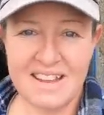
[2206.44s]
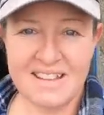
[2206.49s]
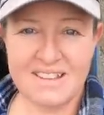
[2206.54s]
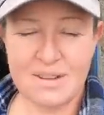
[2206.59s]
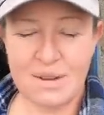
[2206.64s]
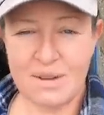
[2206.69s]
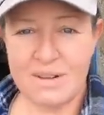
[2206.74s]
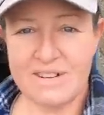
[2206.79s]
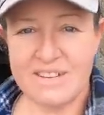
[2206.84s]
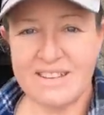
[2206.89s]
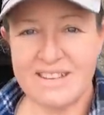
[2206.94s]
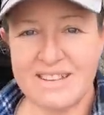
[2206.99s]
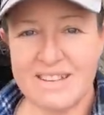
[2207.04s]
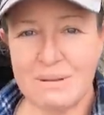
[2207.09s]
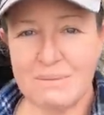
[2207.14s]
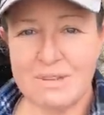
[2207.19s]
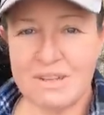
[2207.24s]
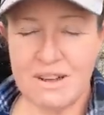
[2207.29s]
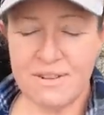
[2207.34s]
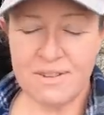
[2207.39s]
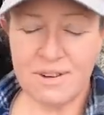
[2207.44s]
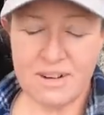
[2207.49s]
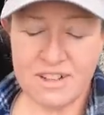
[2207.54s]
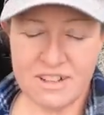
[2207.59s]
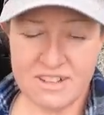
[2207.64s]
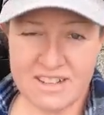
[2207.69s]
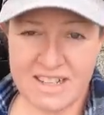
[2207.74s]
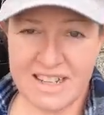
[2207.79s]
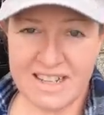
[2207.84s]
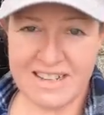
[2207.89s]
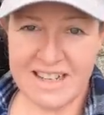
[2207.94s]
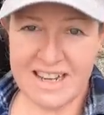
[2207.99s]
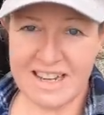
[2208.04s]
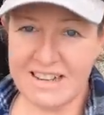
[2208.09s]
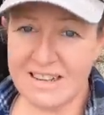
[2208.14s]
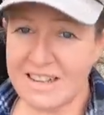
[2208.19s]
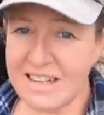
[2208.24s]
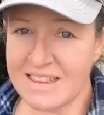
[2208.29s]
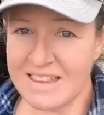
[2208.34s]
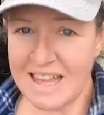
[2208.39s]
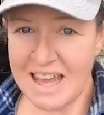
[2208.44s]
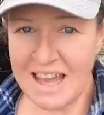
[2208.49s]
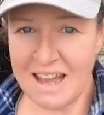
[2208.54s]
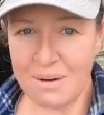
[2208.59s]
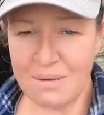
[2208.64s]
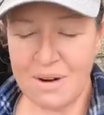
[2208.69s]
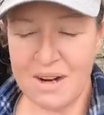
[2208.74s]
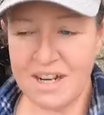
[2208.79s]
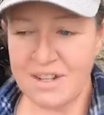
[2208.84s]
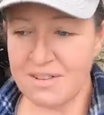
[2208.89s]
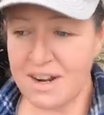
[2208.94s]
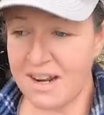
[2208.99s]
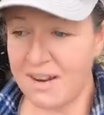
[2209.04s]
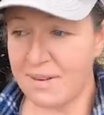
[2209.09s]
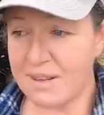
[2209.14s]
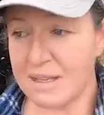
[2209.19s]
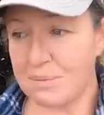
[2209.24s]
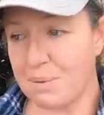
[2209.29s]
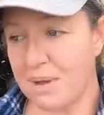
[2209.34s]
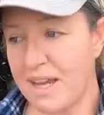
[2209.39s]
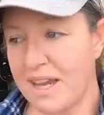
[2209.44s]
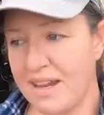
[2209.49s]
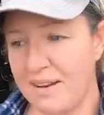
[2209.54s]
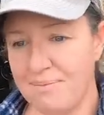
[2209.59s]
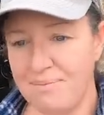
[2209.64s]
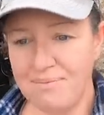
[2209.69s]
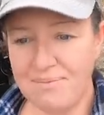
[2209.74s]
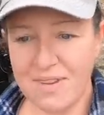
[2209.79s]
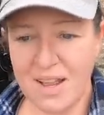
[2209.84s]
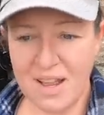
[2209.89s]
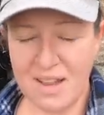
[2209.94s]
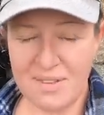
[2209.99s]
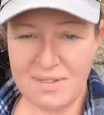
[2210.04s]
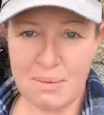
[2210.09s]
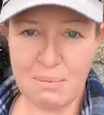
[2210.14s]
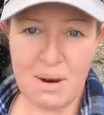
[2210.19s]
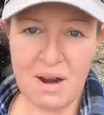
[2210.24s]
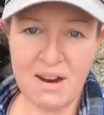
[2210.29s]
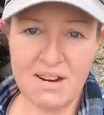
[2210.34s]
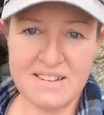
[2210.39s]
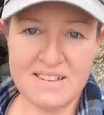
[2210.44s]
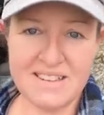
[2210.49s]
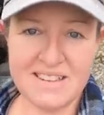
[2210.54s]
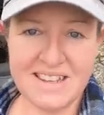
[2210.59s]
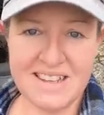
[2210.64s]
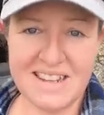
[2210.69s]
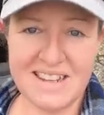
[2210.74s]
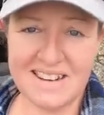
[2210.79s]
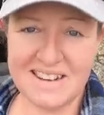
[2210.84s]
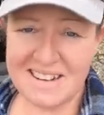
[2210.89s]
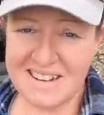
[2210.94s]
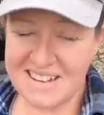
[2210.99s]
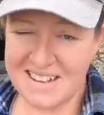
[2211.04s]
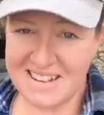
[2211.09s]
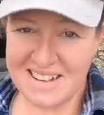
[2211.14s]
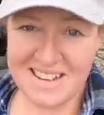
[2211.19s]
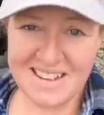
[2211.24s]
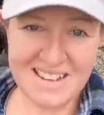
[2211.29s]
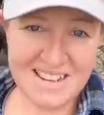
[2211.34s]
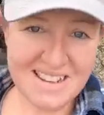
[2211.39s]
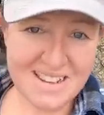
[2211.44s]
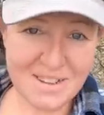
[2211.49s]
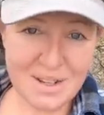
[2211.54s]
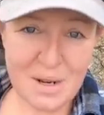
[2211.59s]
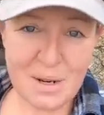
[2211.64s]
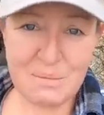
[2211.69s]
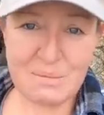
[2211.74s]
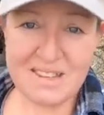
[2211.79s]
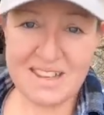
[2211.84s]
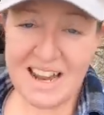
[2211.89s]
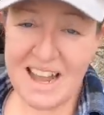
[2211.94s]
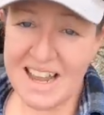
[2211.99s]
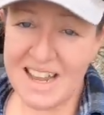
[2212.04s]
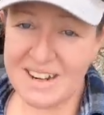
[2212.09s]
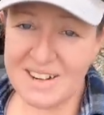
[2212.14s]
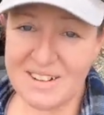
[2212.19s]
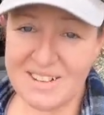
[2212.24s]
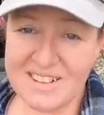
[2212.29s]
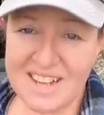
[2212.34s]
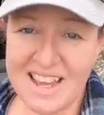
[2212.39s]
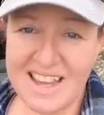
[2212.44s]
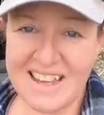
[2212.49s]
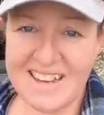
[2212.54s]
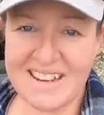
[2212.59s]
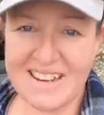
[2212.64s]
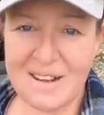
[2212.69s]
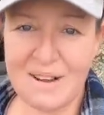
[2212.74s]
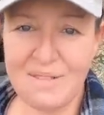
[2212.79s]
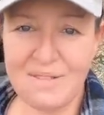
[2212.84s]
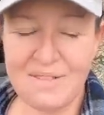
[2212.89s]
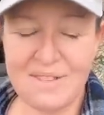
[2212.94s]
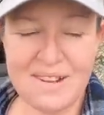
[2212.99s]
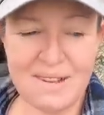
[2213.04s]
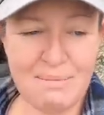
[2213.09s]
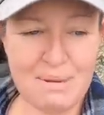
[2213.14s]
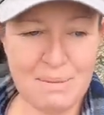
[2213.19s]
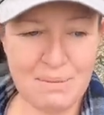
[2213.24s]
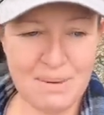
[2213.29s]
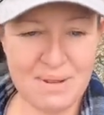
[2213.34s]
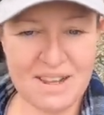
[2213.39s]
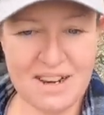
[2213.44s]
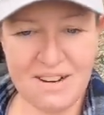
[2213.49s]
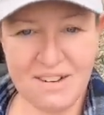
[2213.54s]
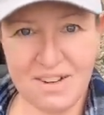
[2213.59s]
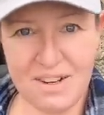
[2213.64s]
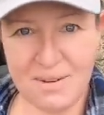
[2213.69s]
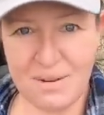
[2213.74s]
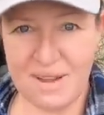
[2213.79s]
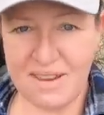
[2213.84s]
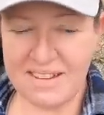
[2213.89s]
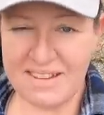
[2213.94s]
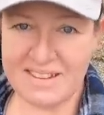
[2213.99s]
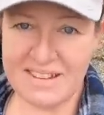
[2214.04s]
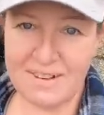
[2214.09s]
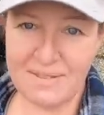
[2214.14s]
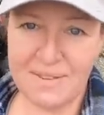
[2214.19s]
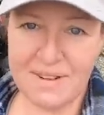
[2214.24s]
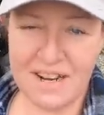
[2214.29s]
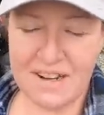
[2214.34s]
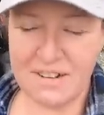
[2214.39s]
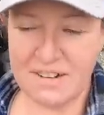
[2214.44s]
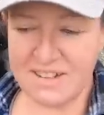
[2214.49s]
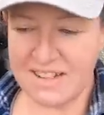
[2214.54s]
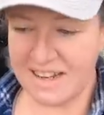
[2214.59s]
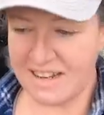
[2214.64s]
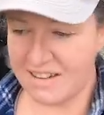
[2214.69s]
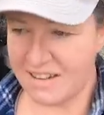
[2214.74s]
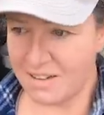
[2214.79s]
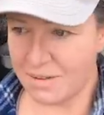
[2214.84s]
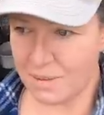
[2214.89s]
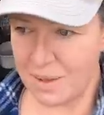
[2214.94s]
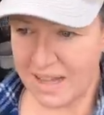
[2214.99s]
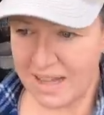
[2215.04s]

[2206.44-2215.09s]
solar system, so if you're interested, take a look at that, where I try to explain all of the parts in terms that I understand, and hopefully people that are new to all this stuff would understand as